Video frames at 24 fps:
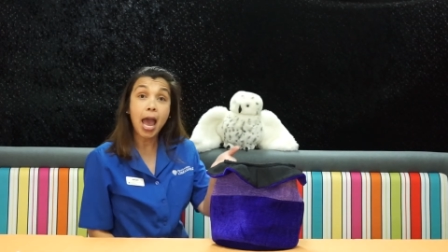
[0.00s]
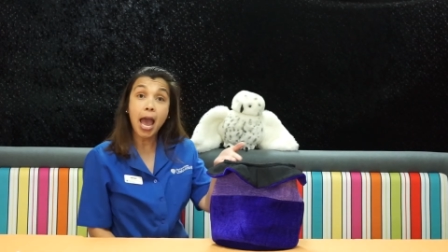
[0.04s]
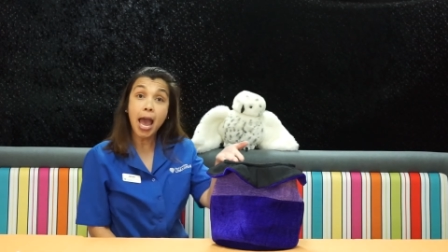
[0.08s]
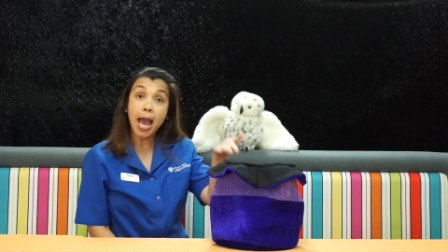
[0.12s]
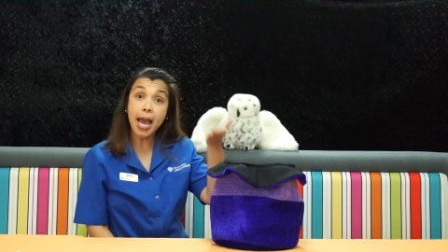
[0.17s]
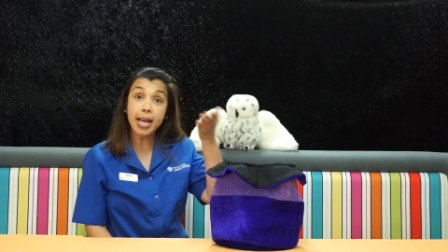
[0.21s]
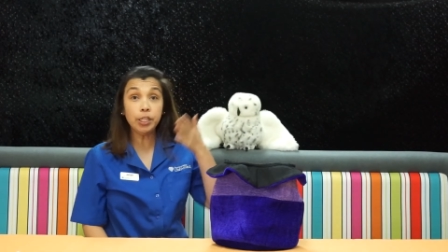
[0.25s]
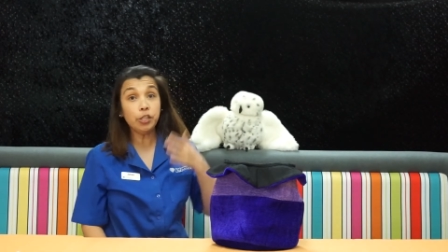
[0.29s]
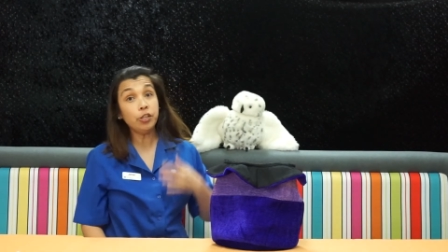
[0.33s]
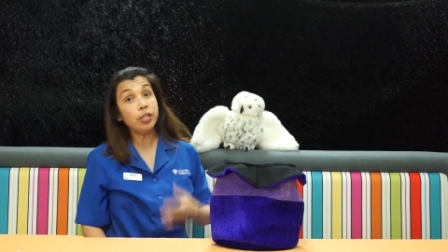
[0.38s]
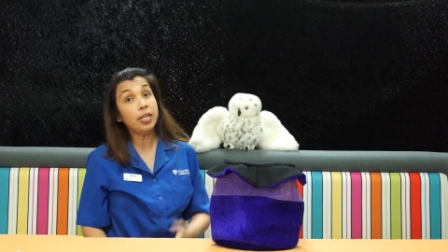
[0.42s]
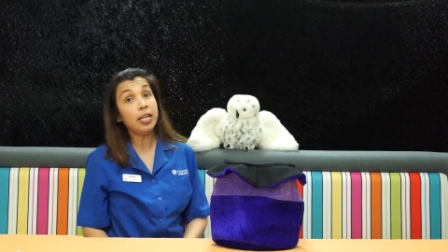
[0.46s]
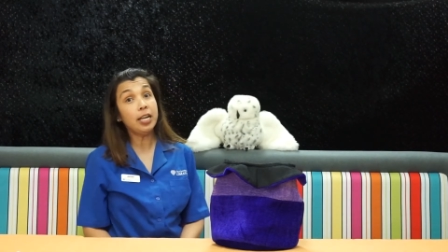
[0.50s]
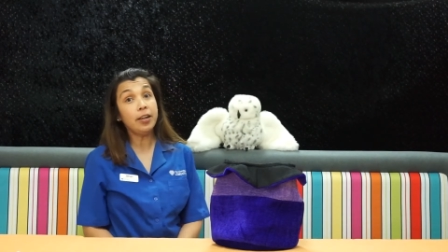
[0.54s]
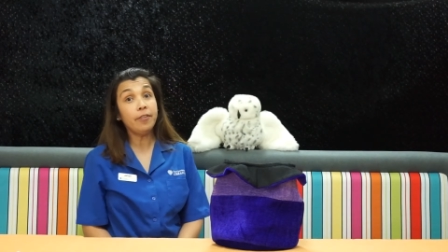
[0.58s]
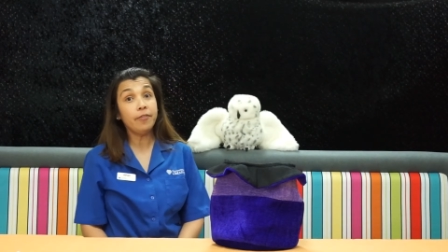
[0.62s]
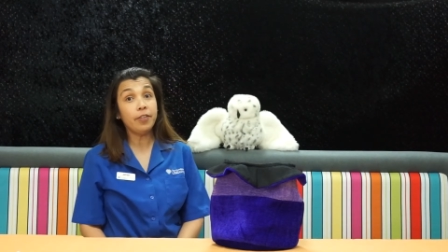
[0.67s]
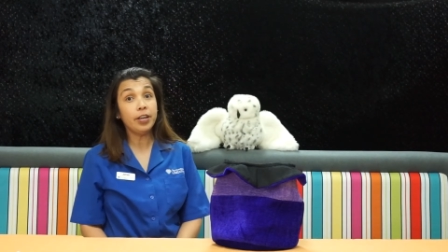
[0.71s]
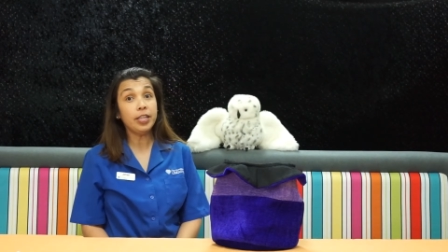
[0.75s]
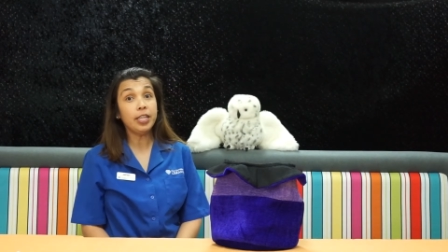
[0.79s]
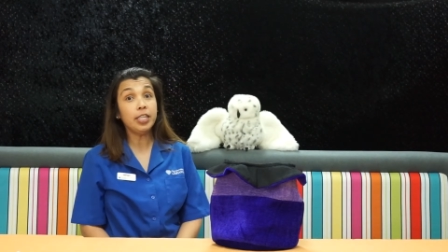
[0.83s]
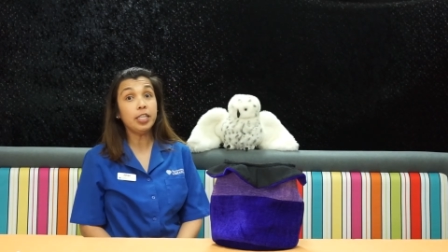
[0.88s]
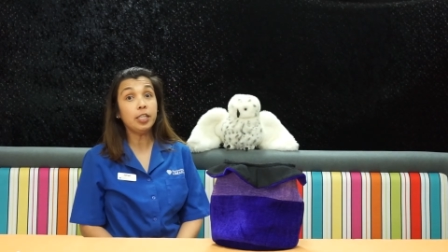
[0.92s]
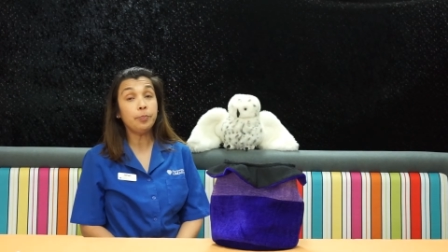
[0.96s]
and to
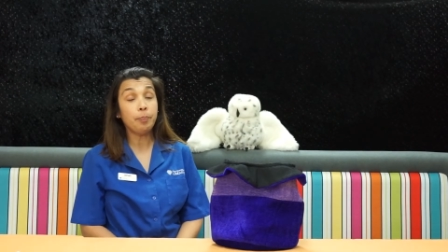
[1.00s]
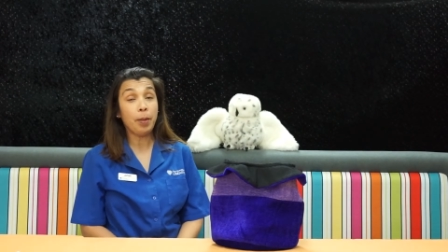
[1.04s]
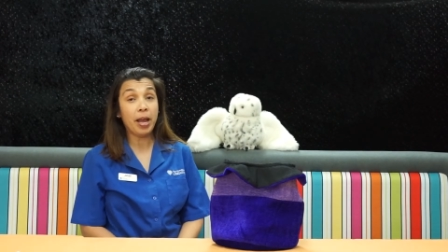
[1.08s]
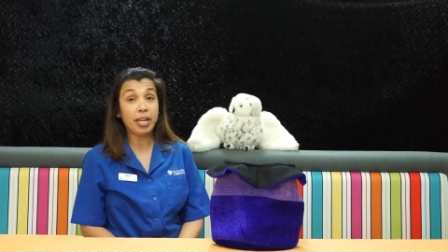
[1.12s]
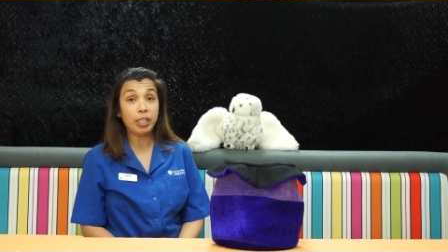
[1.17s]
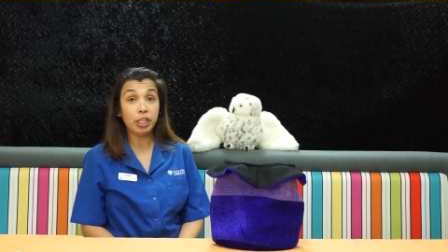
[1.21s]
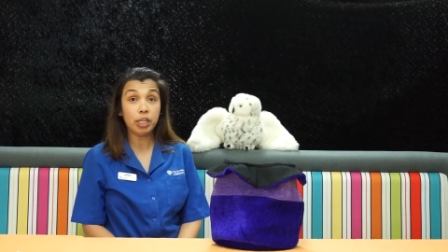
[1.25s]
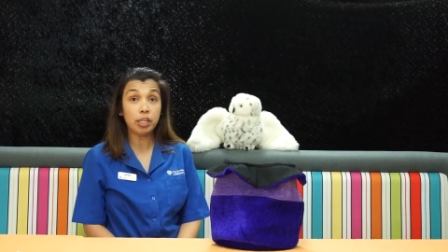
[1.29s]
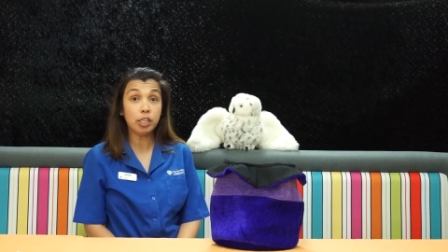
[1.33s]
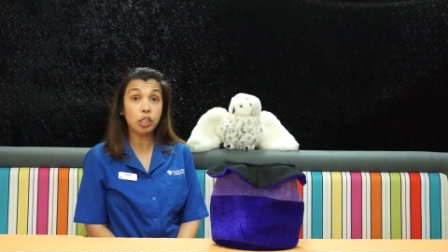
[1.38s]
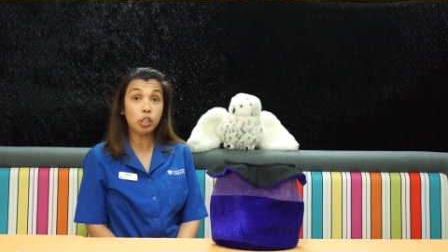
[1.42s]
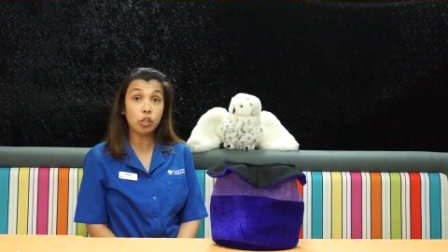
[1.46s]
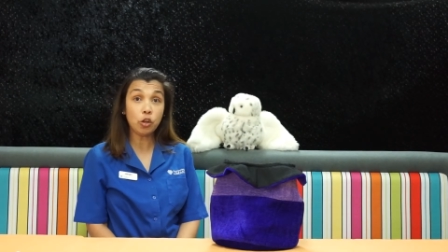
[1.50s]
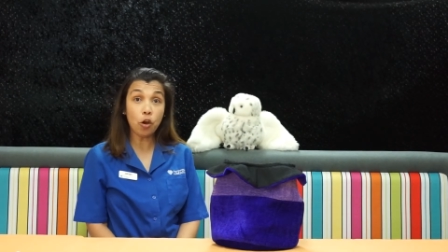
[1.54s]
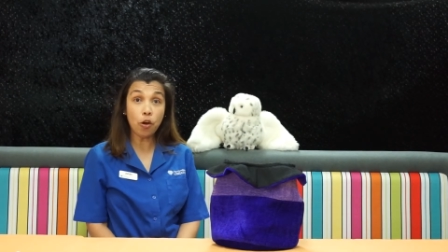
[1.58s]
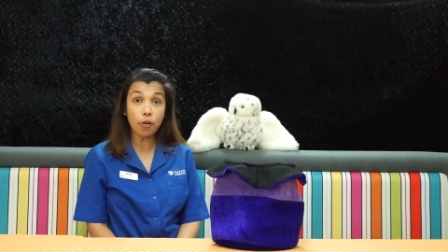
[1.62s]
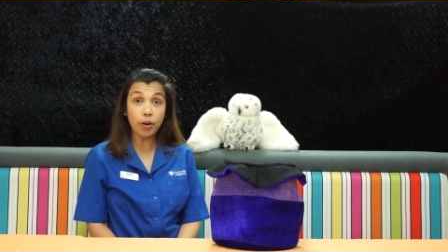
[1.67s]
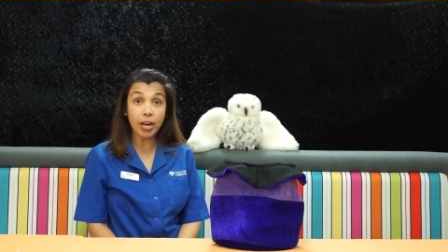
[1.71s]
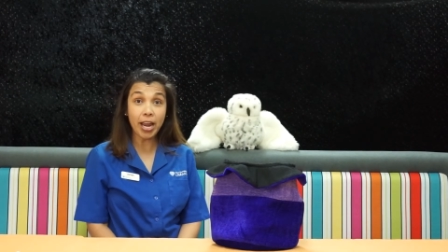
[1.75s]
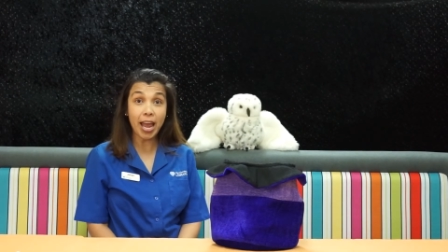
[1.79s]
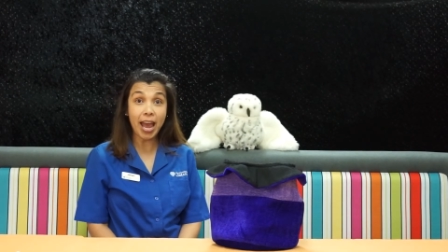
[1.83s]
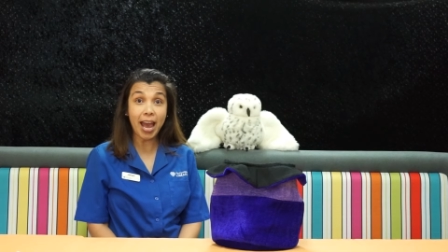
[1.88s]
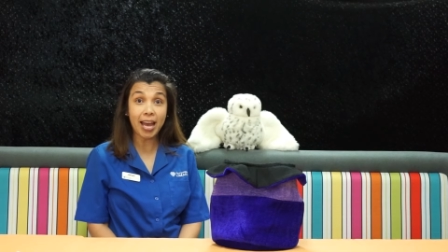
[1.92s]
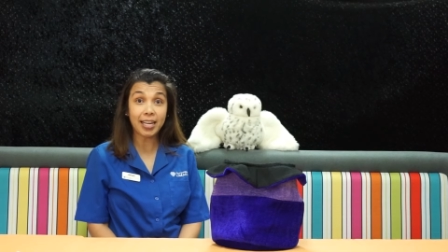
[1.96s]
deliver this magical
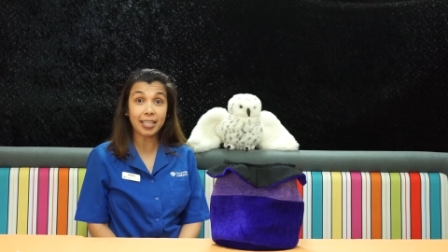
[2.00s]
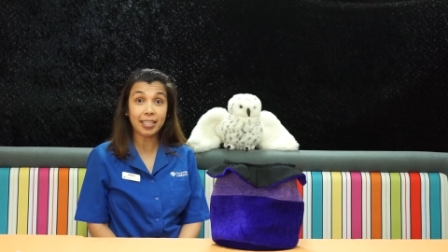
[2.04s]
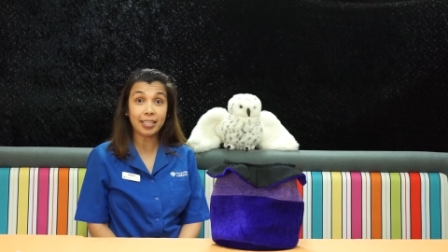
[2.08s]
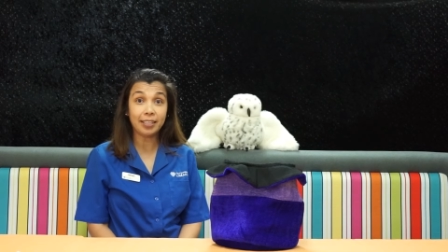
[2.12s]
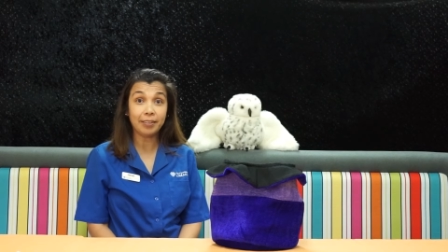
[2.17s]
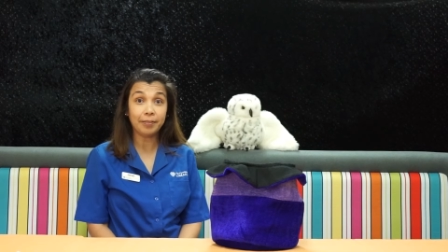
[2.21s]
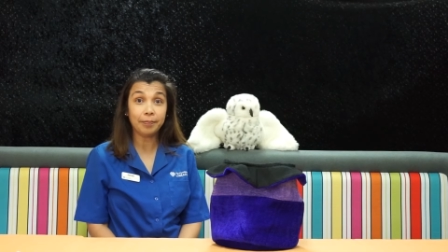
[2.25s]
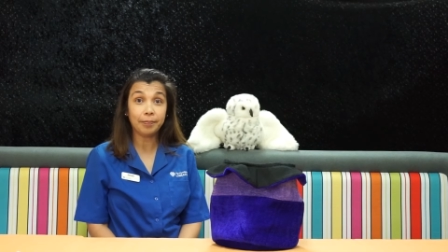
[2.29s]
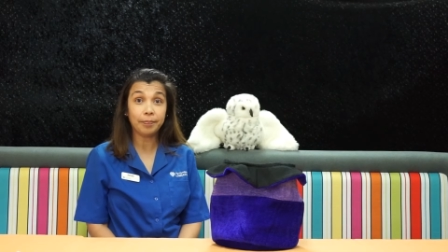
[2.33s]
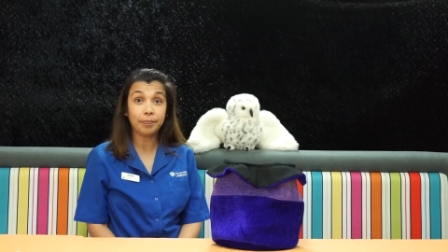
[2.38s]
story hat.